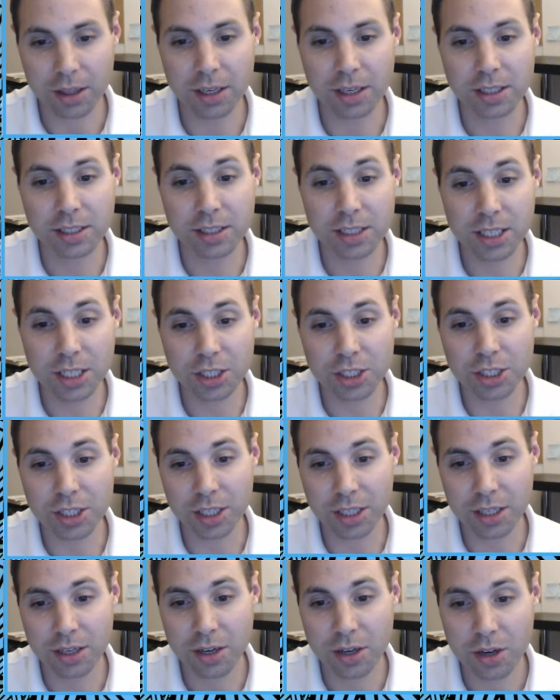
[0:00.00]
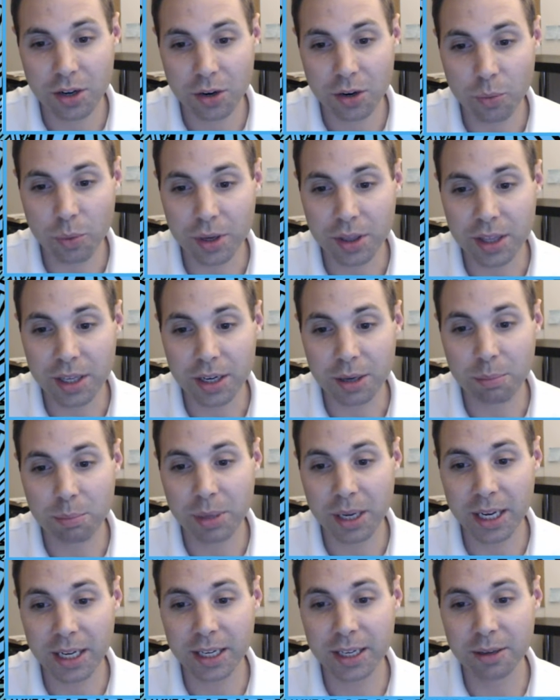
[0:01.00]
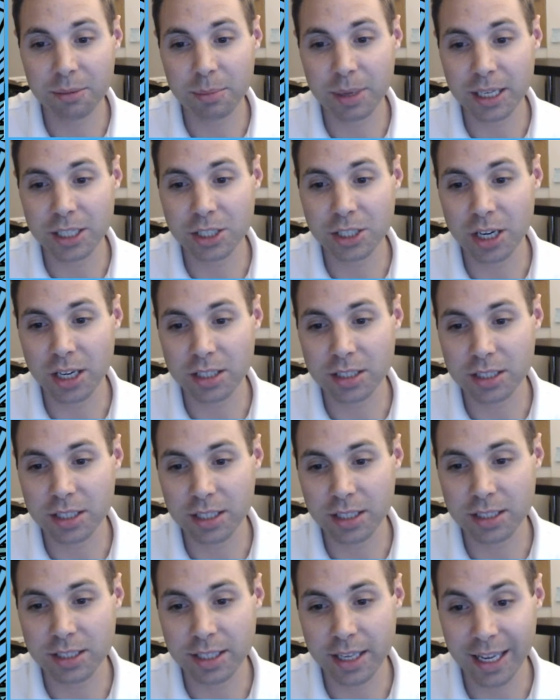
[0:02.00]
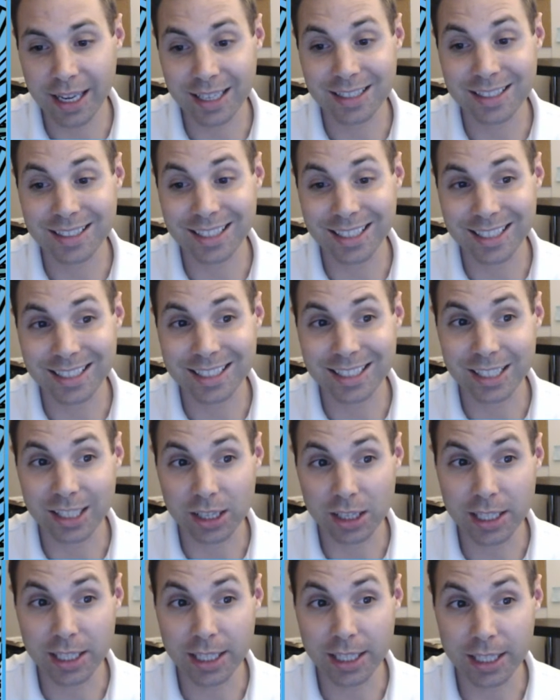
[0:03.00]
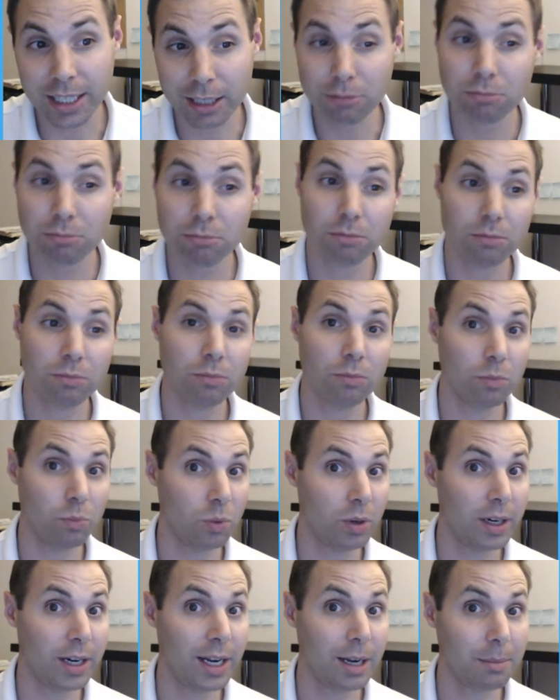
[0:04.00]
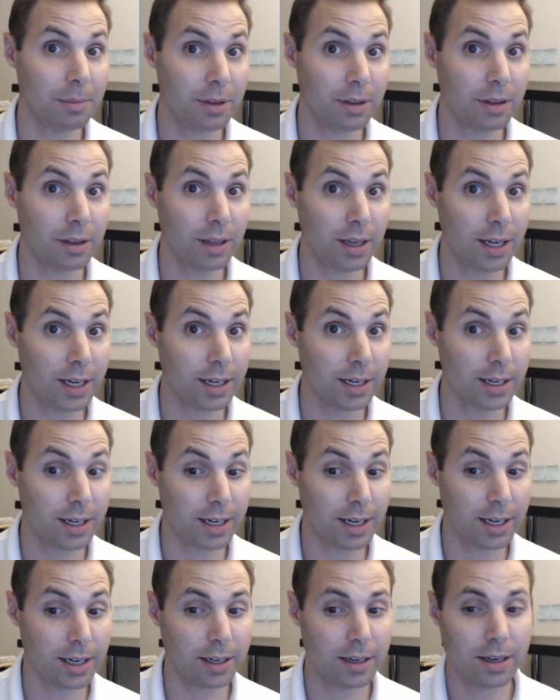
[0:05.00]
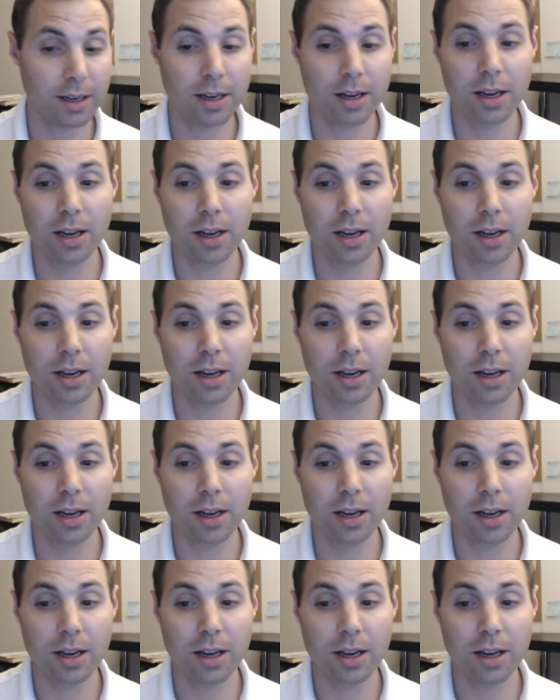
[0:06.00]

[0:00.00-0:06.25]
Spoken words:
The decision, with an opinion by Justice Antonin Scalia, what happened to that guy,